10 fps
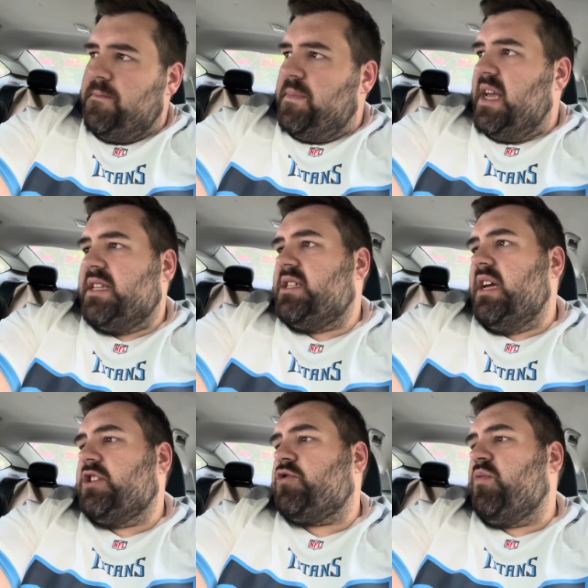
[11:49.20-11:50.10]
It's
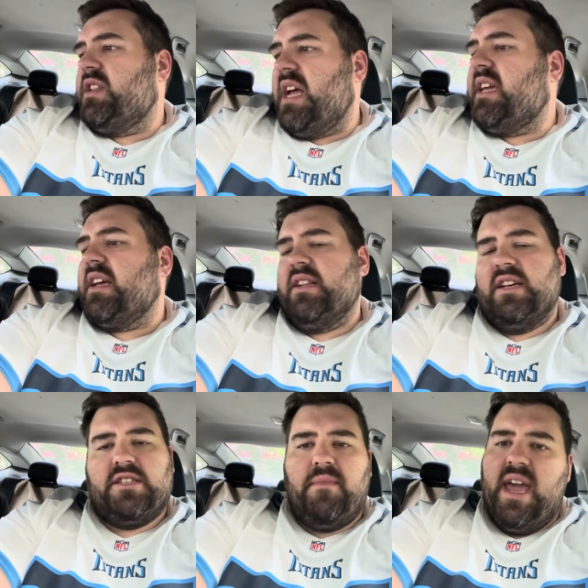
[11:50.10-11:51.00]
it's
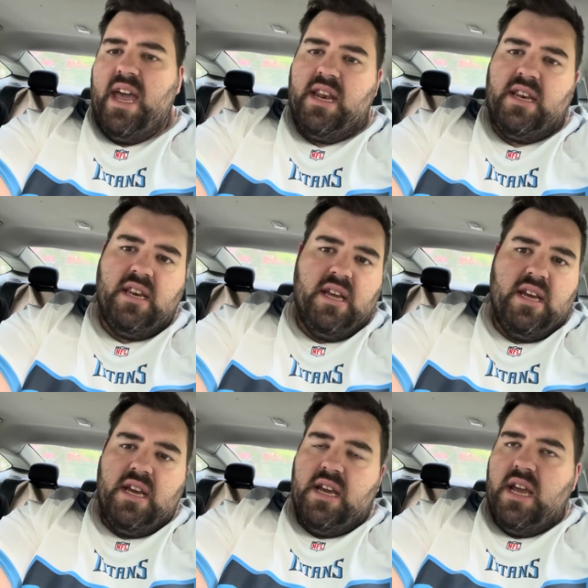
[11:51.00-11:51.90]
ridiculous, man.
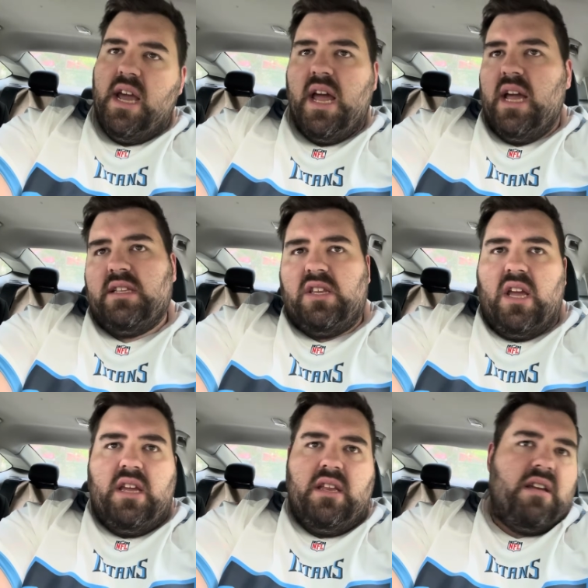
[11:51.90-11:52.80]
It,
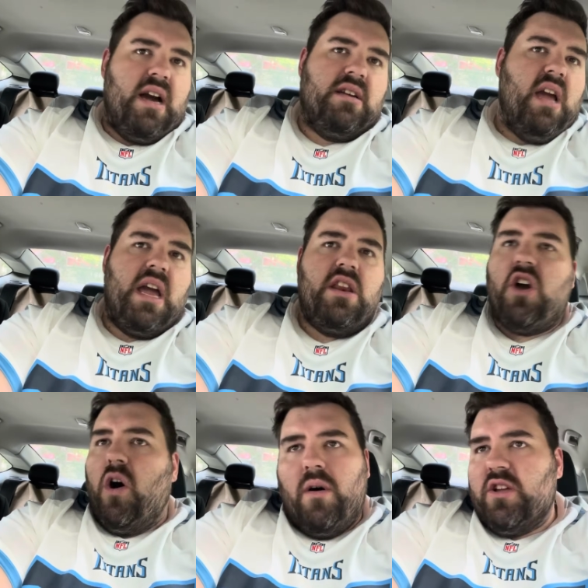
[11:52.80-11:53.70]
and
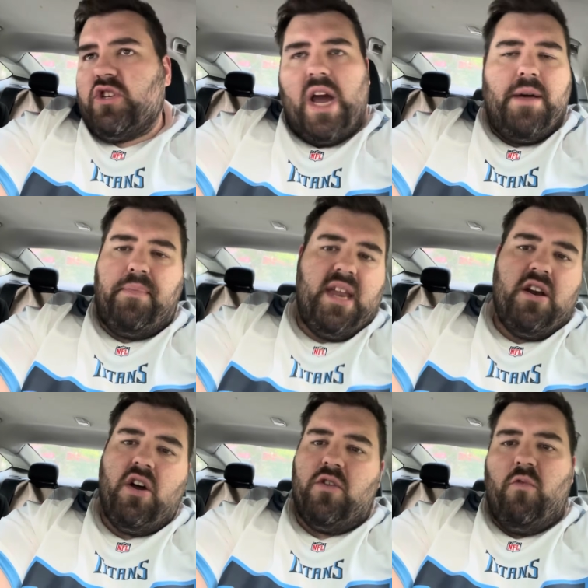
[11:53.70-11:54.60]
y'all want to try to pin
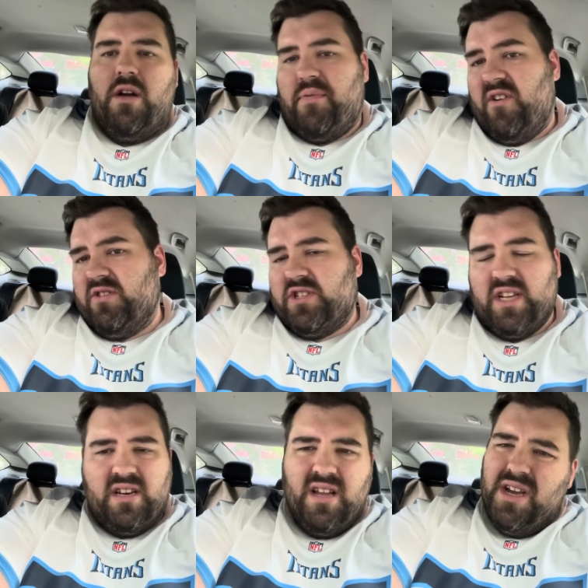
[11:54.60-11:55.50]
it on one
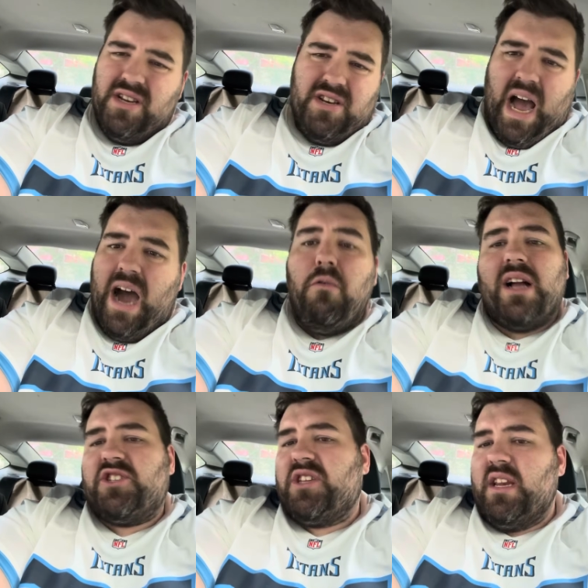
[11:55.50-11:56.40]
person. I
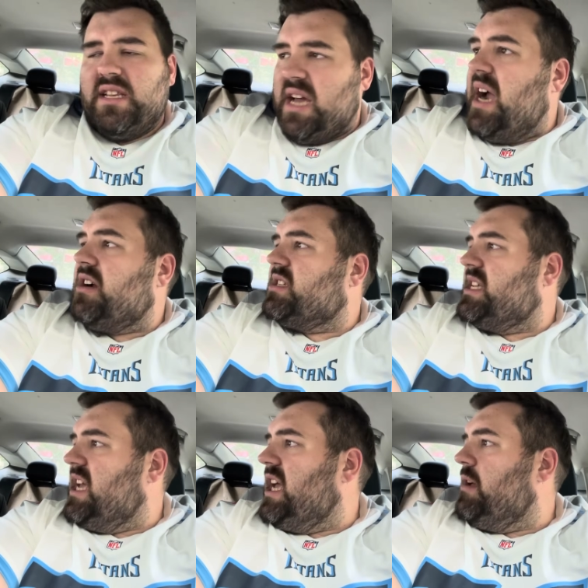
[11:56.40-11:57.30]
watched an entire
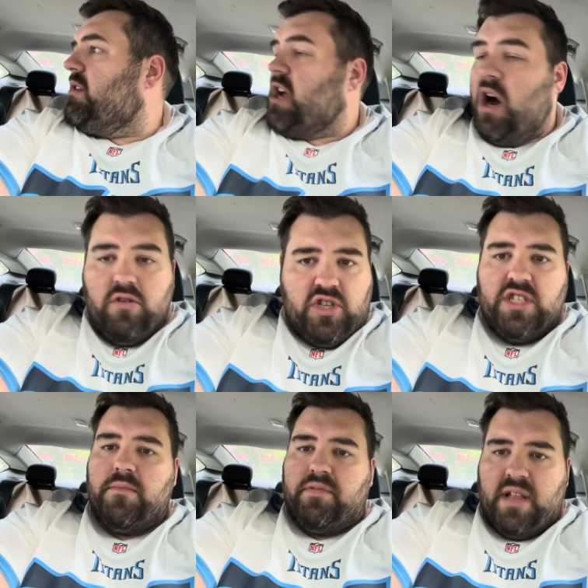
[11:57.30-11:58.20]
team,
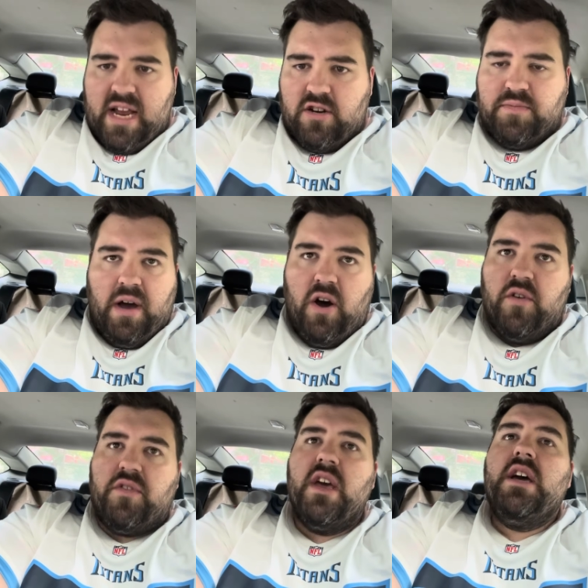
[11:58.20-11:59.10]
coaches and players
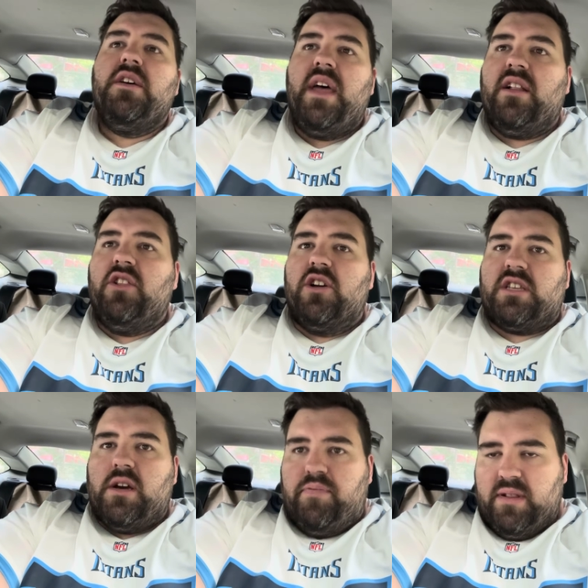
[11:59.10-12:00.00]
both, that looked
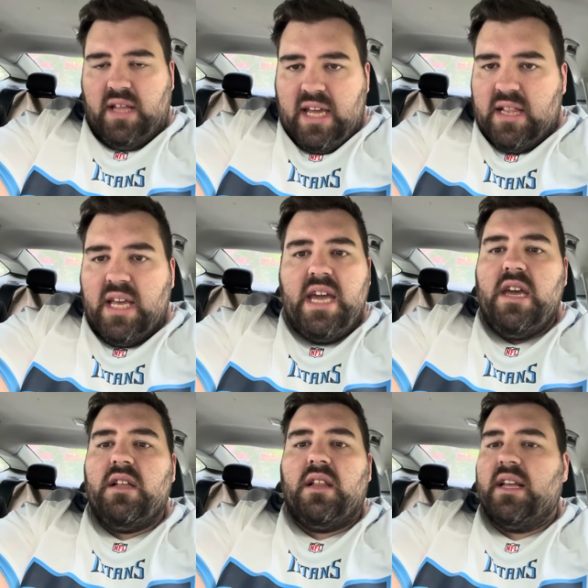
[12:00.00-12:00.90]

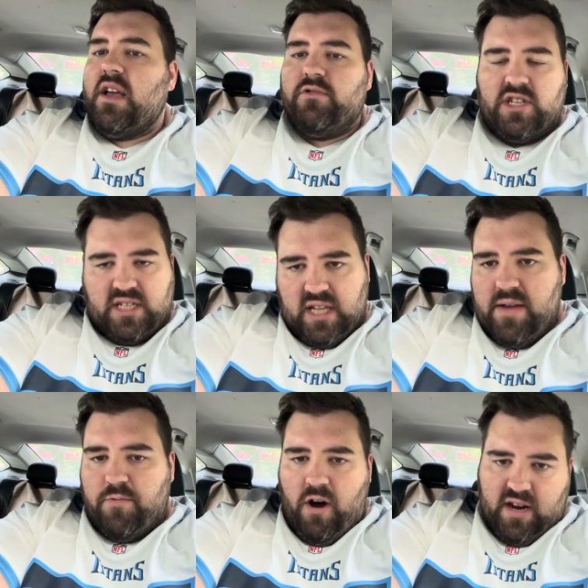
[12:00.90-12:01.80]
completely like they were
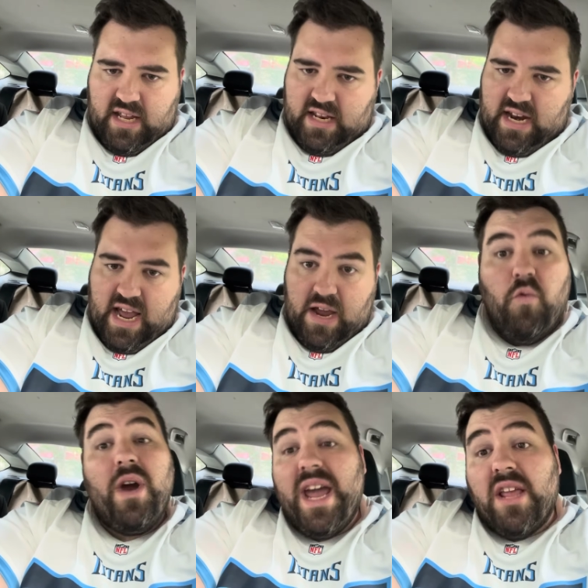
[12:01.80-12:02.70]
sleepwalking today.
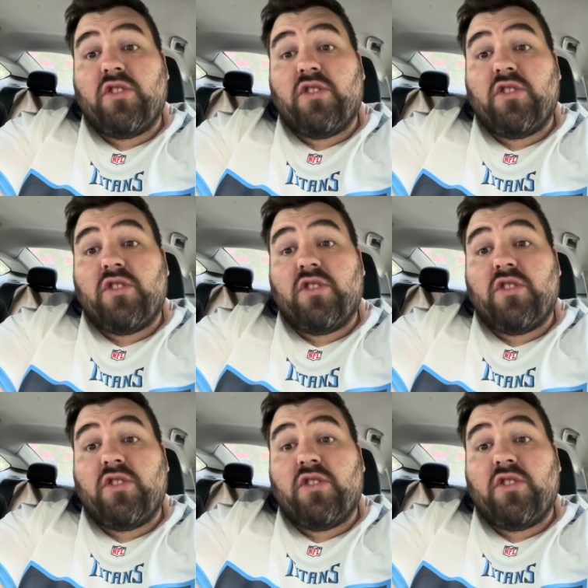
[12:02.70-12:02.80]
Week